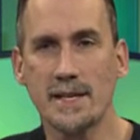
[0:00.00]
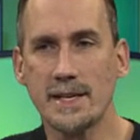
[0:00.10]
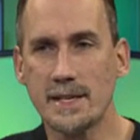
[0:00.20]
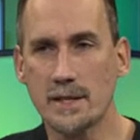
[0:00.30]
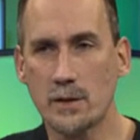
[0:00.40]
He
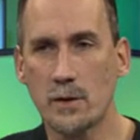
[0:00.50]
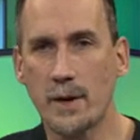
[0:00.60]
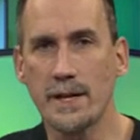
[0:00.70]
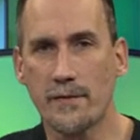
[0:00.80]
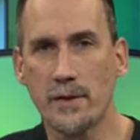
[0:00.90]
just
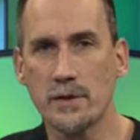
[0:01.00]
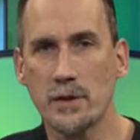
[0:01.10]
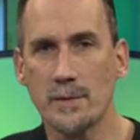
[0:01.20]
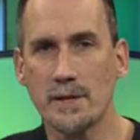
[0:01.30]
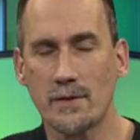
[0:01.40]
created the first
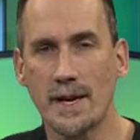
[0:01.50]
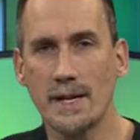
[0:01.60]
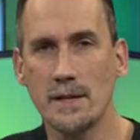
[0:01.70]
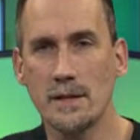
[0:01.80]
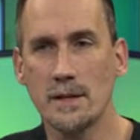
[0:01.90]
humans,
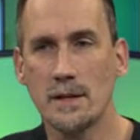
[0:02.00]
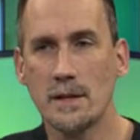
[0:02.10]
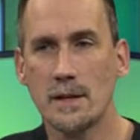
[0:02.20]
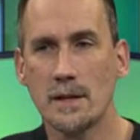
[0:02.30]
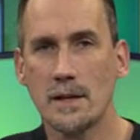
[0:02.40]
right?
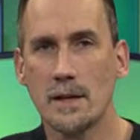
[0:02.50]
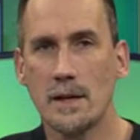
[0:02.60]
Mm-hmm.